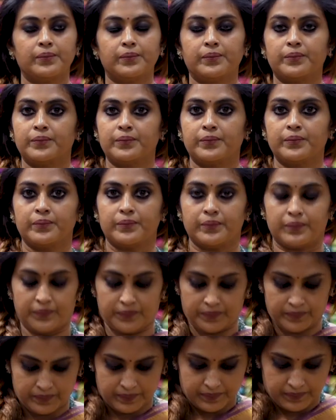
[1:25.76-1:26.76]

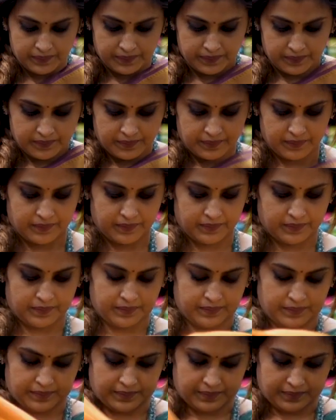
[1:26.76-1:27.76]

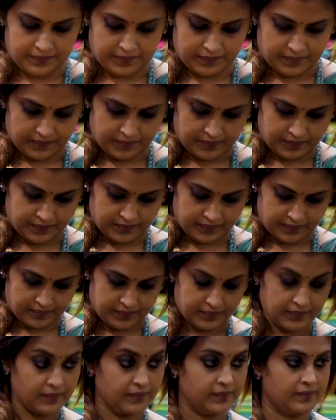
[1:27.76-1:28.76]

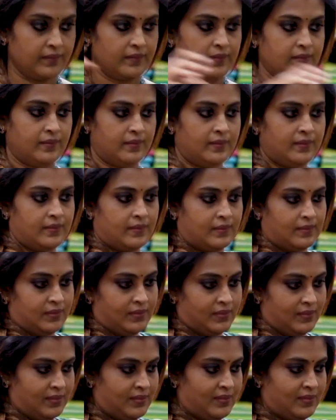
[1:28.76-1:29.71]
(no one is talking)